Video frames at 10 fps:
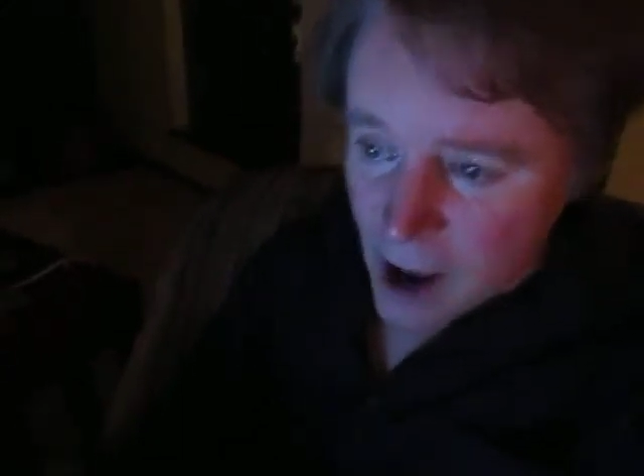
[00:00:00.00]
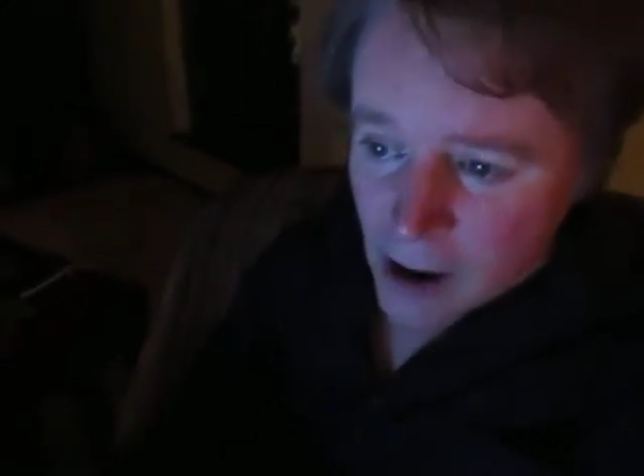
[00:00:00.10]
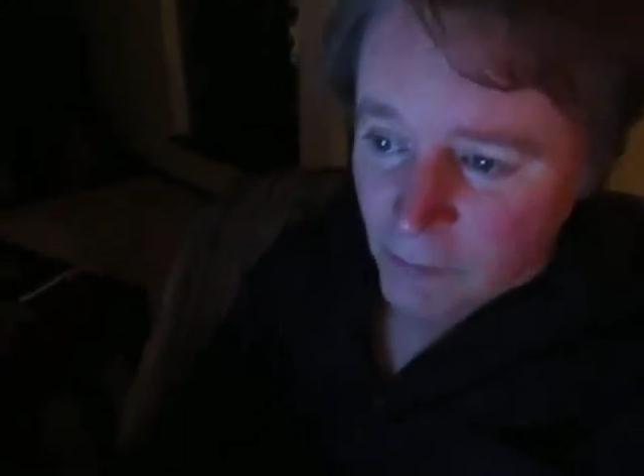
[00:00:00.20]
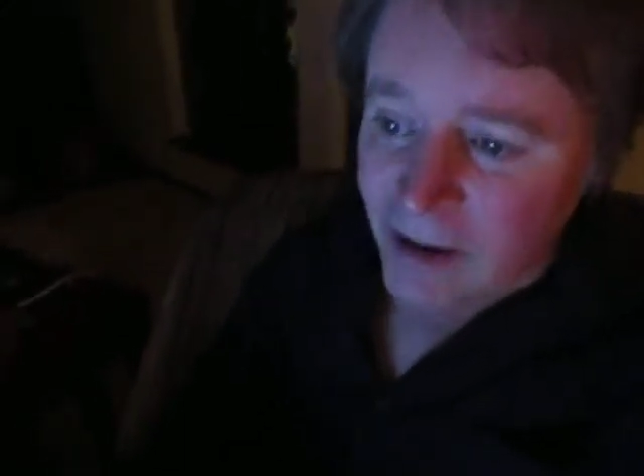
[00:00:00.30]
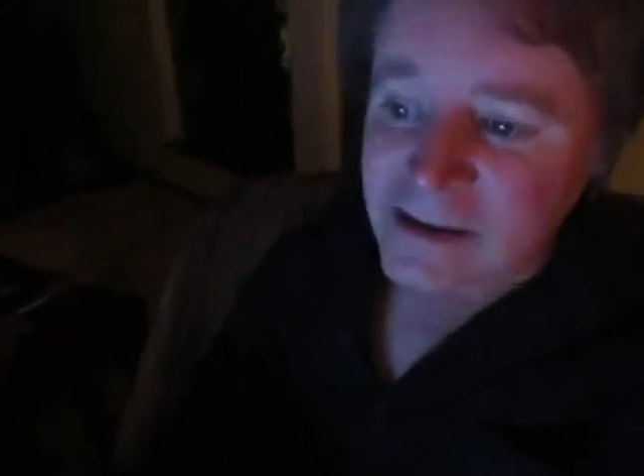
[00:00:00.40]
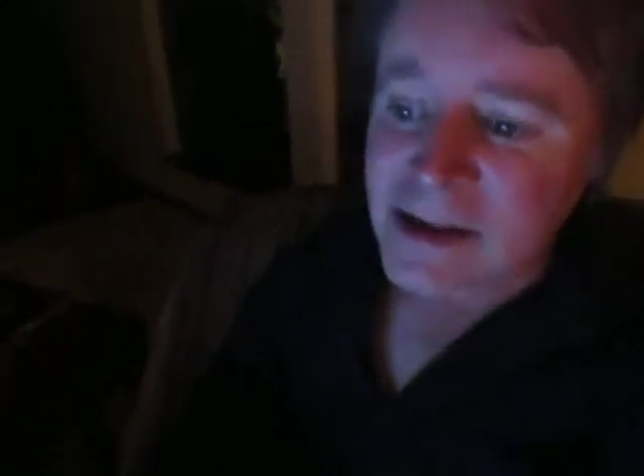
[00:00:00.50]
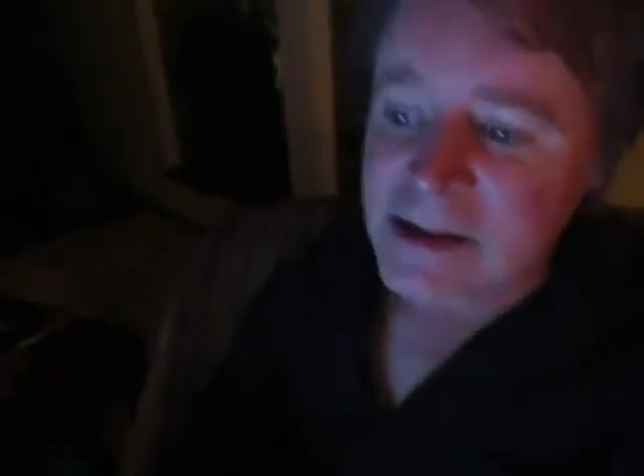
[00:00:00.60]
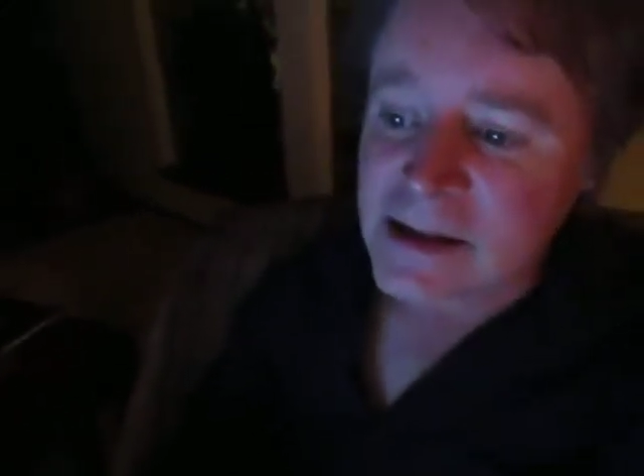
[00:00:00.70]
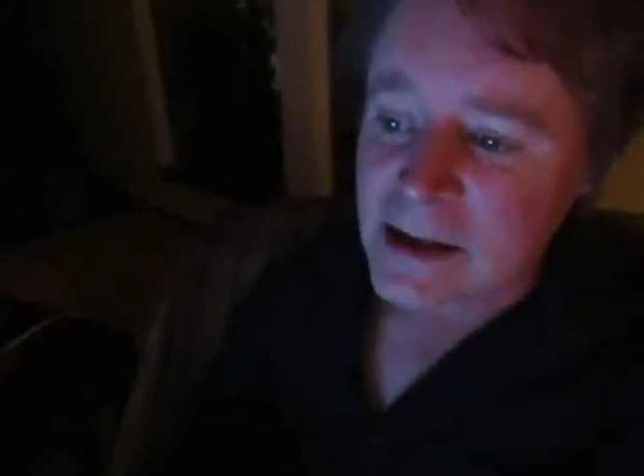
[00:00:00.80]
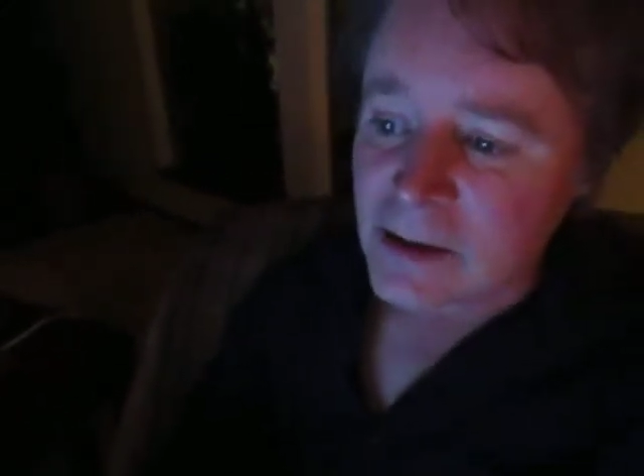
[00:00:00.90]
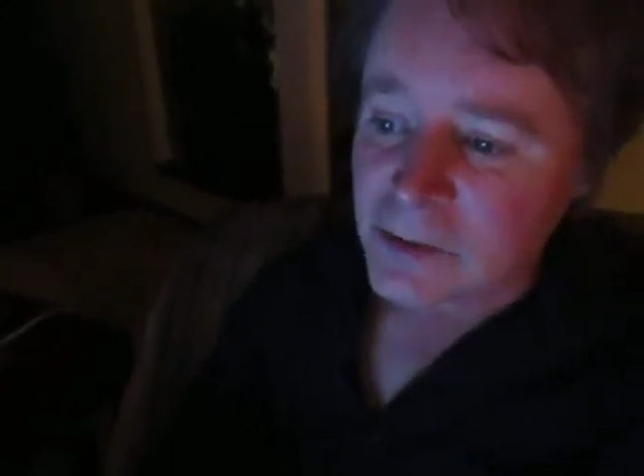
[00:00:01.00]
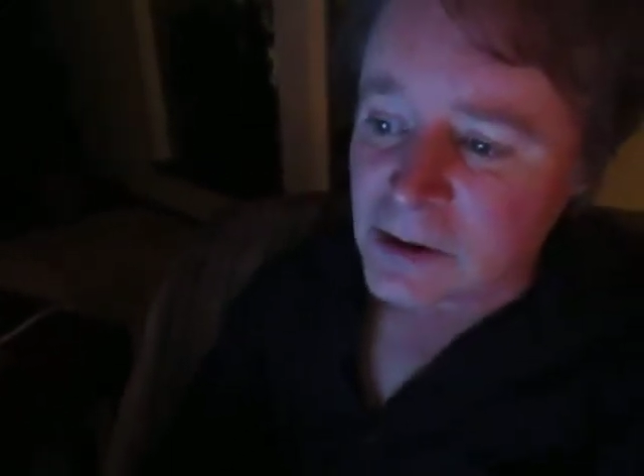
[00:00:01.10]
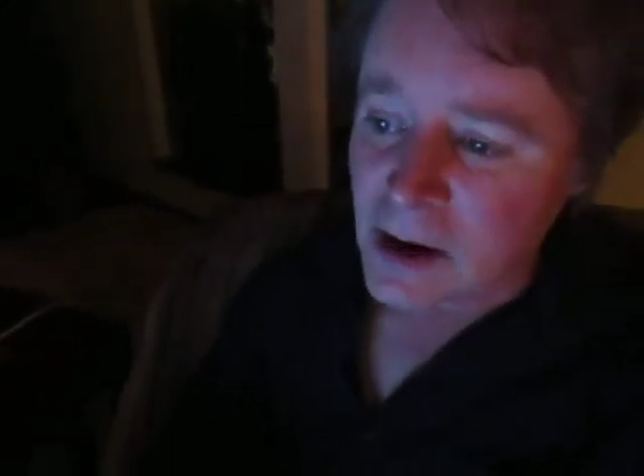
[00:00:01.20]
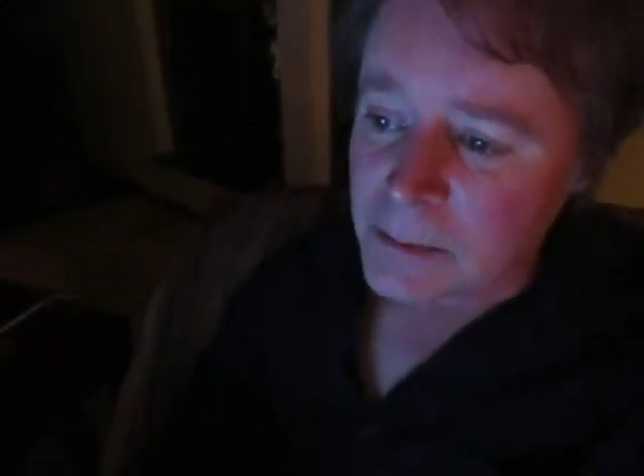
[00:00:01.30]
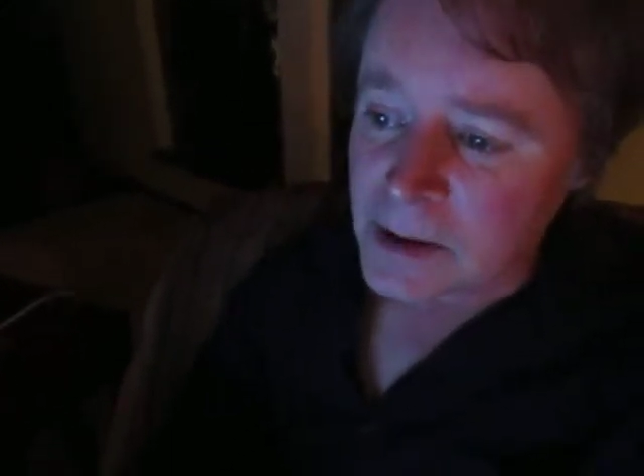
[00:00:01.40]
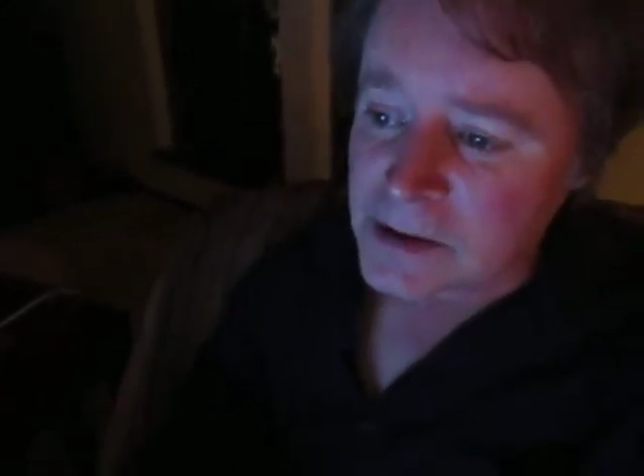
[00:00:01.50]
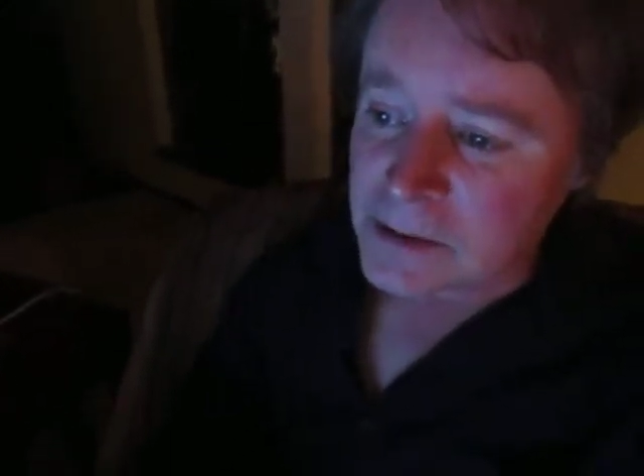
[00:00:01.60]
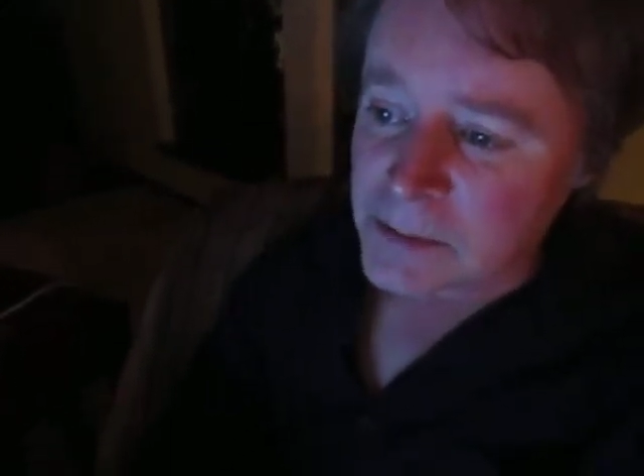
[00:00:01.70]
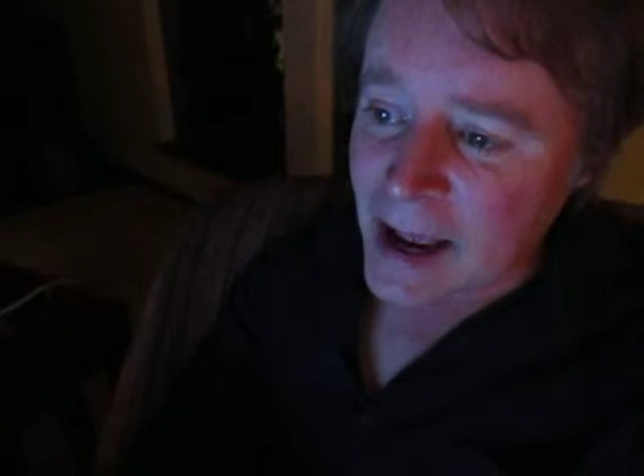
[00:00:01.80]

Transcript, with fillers: Where is the consent of her non-Muslim